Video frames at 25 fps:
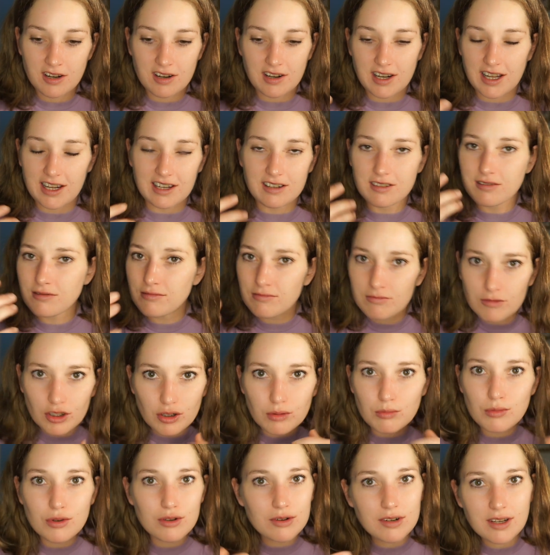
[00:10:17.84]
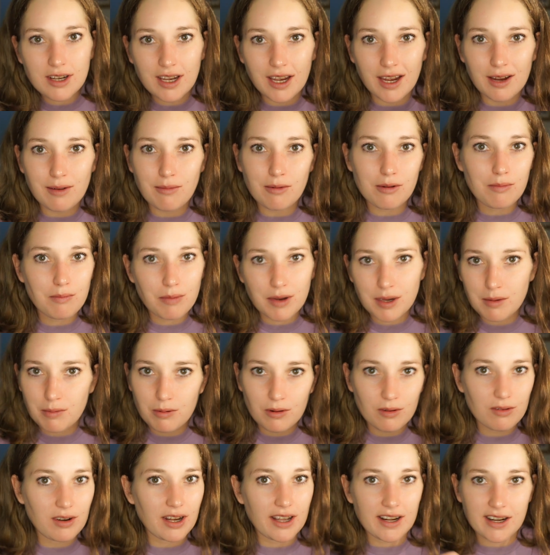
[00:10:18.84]
like, communicate with
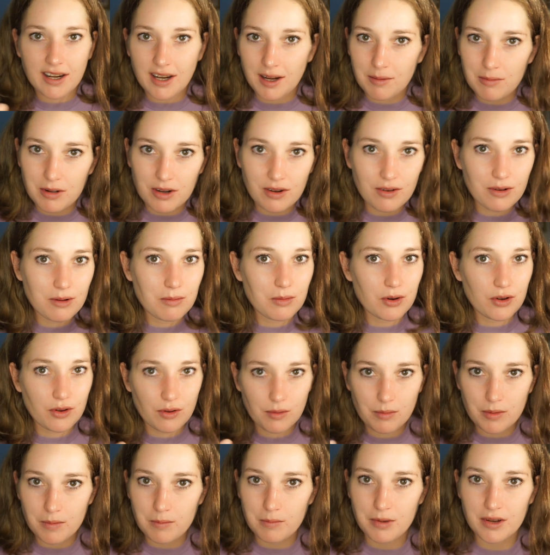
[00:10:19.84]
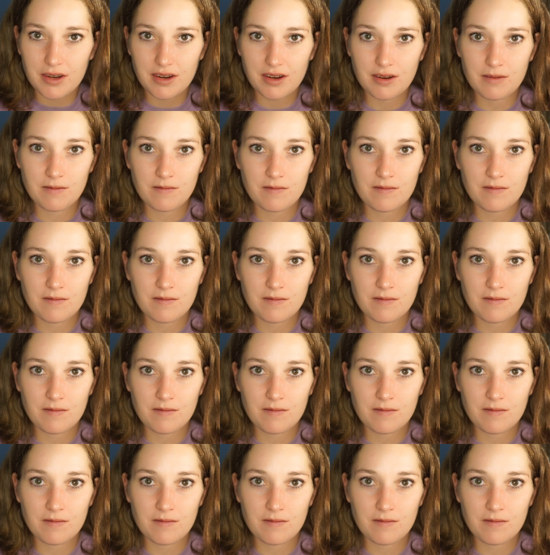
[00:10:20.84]
people, like, I'm a normal human being.